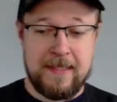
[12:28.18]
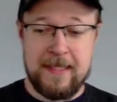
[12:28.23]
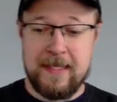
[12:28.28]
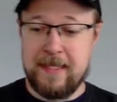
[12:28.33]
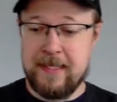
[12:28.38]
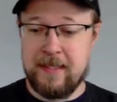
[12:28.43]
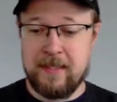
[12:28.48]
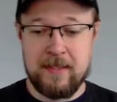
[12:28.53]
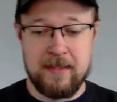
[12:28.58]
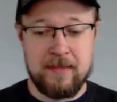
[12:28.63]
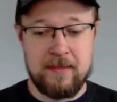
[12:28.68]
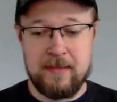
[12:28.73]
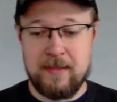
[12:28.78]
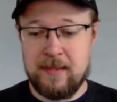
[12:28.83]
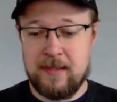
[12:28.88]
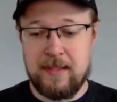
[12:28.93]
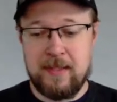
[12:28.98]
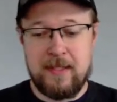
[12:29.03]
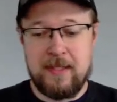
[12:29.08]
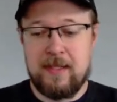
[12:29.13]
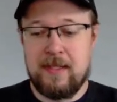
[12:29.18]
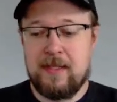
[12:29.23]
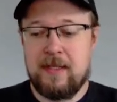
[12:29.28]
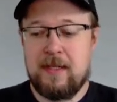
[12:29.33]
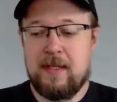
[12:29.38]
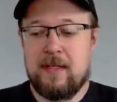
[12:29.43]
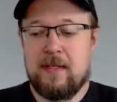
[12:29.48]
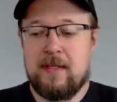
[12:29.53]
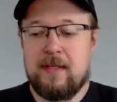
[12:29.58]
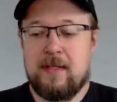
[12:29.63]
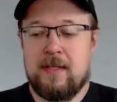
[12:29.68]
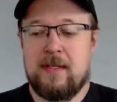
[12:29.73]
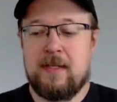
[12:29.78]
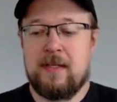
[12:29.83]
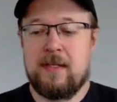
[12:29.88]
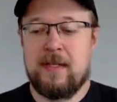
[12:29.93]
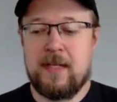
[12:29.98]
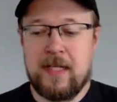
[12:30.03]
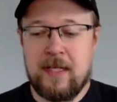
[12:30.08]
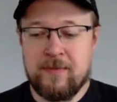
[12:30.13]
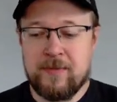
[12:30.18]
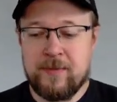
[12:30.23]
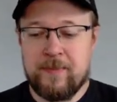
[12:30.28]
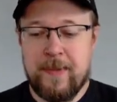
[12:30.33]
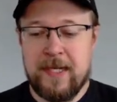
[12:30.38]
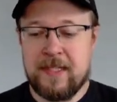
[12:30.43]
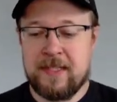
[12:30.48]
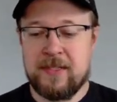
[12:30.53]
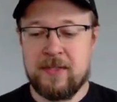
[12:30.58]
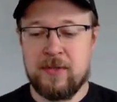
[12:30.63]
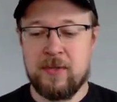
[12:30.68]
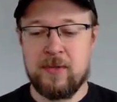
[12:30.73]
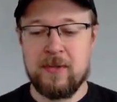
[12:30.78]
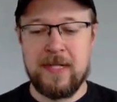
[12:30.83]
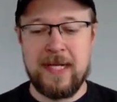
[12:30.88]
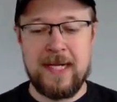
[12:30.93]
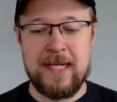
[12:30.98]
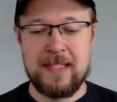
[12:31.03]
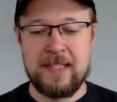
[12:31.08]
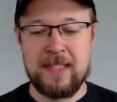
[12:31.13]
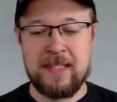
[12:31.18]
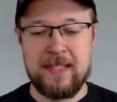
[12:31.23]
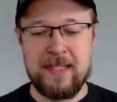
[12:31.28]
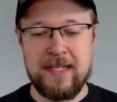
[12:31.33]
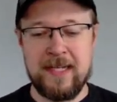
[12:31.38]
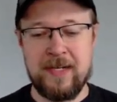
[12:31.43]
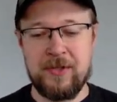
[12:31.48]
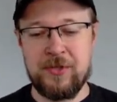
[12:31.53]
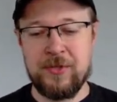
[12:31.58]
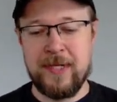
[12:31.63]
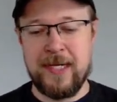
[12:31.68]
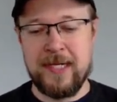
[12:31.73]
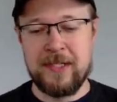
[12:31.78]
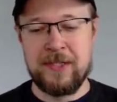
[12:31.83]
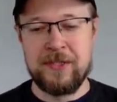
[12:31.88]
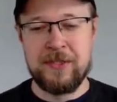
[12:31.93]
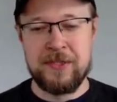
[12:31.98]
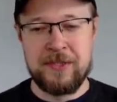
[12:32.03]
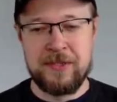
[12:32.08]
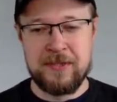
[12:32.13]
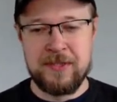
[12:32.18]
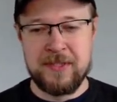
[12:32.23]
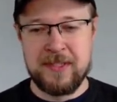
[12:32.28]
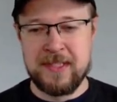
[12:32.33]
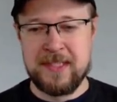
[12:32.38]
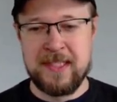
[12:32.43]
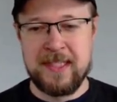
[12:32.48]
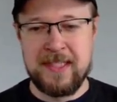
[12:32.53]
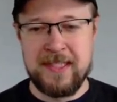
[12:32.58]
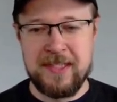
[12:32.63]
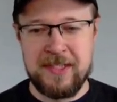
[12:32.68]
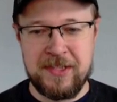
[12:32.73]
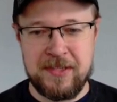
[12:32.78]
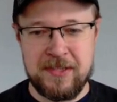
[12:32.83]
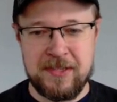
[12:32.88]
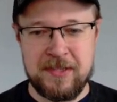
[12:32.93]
then it comes back to the whole acting thing. How do actors use the stage?